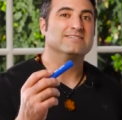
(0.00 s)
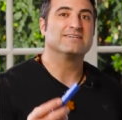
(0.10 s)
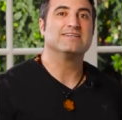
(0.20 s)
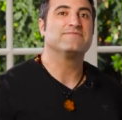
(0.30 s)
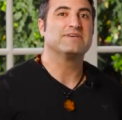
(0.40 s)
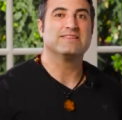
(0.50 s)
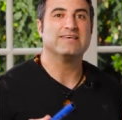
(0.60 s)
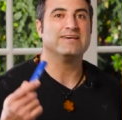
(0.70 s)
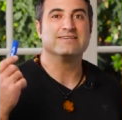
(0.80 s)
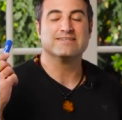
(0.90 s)
significant
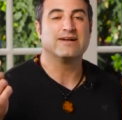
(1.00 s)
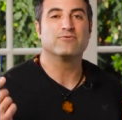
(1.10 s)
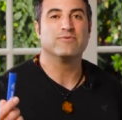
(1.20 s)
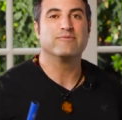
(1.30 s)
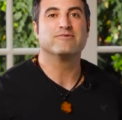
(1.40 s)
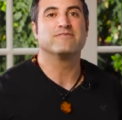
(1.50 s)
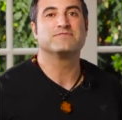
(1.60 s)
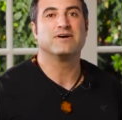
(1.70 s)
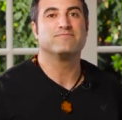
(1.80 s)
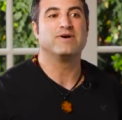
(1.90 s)
things, and I don't remember off
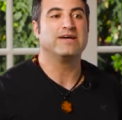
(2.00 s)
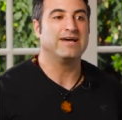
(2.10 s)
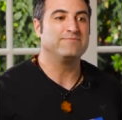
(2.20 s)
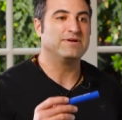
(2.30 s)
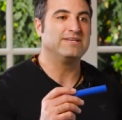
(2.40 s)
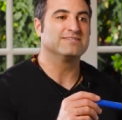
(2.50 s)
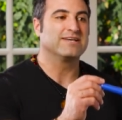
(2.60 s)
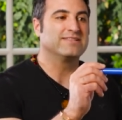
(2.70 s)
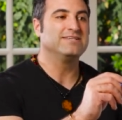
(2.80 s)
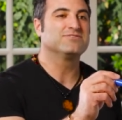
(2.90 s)
the top of my head, but he's
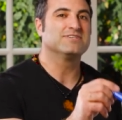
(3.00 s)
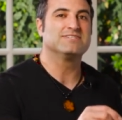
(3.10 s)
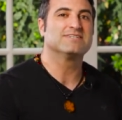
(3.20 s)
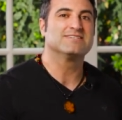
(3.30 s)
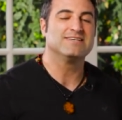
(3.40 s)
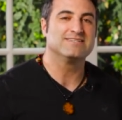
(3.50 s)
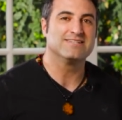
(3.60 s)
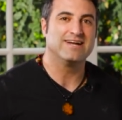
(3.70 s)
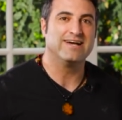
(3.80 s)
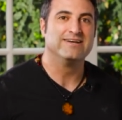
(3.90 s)
like, these are the six things
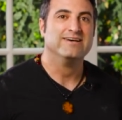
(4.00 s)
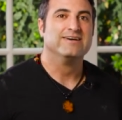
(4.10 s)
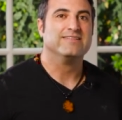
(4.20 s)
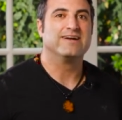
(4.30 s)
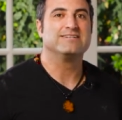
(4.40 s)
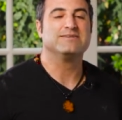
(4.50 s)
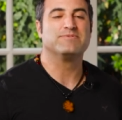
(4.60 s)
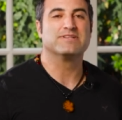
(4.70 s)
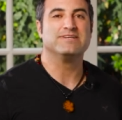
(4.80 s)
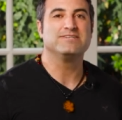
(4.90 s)
that I, that I
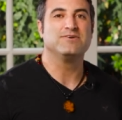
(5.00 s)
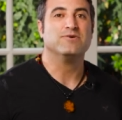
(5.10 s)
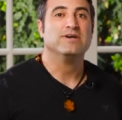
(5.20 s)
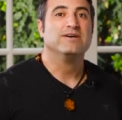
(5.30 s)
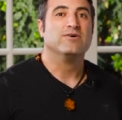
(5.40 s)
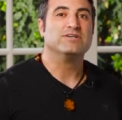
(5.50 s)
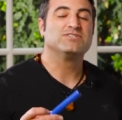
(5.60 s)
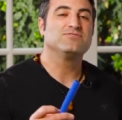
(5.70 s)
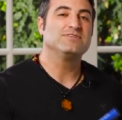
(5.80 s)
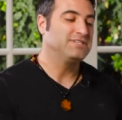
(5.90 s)
typically do. As
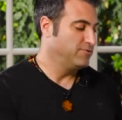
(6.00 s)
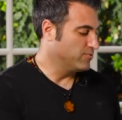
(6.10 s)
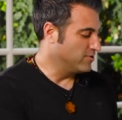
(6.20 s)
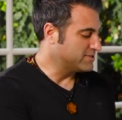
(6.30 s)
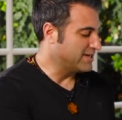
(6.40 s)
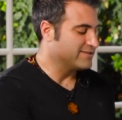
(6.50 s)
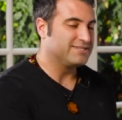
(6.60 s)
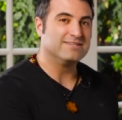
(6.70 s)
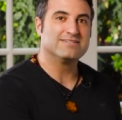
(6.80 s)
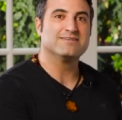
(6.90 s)
soon as he wrote down the
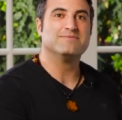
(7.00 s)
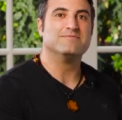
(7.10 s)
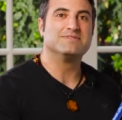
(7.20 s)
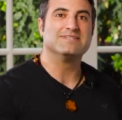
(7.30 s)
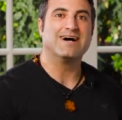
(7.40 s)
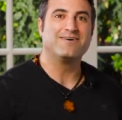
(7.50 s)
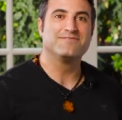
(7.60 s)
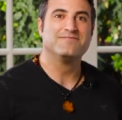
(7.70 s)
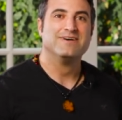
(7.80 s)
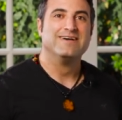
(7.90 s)
system
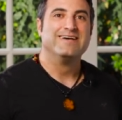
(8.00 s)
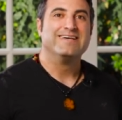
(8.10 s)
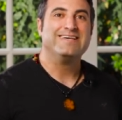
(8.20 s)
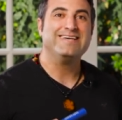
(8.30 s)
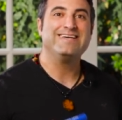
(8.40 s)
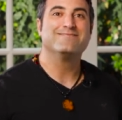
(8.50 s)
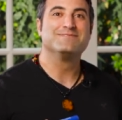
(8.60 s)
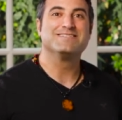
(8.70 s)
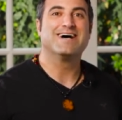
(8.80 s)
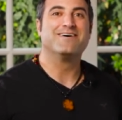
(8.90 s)
himself, he
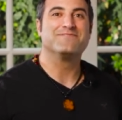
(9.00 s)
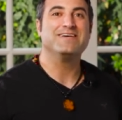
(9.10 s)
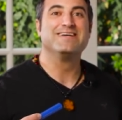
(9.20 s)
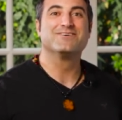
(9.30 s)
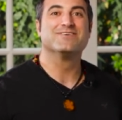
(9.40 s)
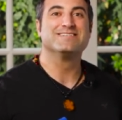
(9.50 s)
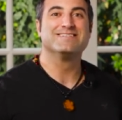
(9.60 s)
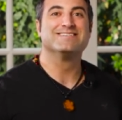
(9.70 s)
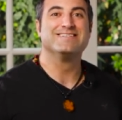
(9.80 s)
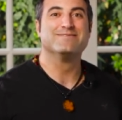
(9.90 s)
himself increased
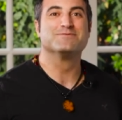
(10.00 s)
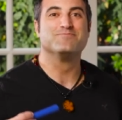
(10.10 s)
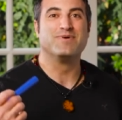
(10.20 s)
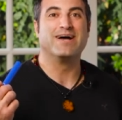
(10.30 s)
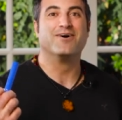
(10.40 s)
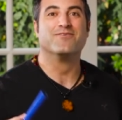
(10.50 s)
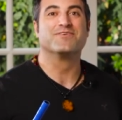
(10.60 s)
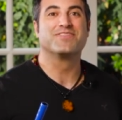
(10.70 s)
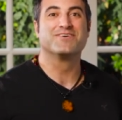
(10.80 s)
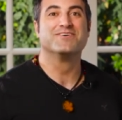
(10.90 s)
his tips by
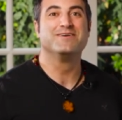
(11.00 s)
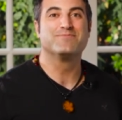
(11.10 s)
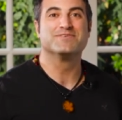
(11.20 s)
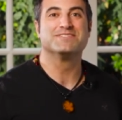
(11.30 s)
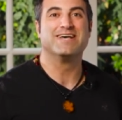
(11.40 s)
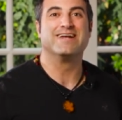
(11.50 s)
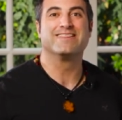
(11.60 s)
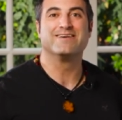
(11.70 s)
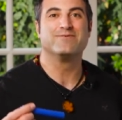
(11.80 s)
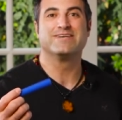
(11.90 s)
over thirty percent. I
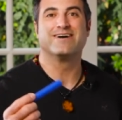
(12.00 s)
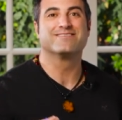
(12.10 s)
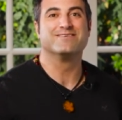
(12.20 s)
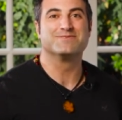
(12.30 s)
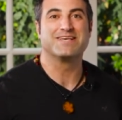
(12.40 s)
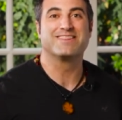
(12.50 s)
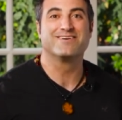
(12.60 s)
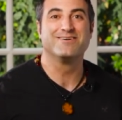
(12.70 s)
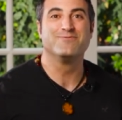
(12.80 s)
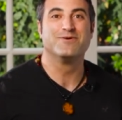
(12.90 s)
think we calculated it was like
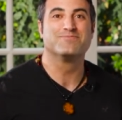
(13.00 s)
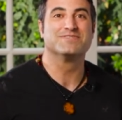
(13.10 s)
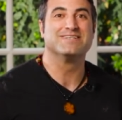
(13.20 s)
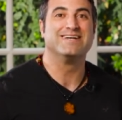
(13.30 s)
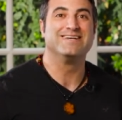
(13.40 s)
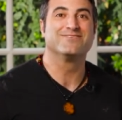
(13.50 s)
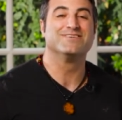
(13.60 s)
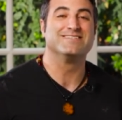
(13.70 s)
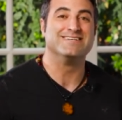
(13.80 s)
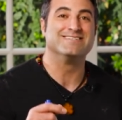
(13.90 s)
thirty-one percent
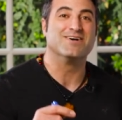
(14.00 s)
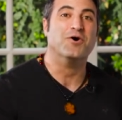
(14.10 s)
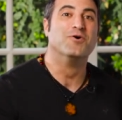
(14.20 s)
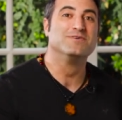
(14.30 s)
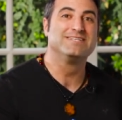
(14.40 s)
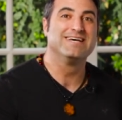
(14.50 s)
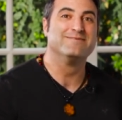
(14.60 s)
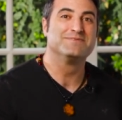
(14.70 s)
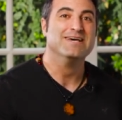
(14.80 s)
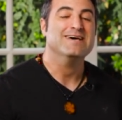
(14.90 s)
increase in his own
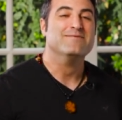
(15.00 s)
tips,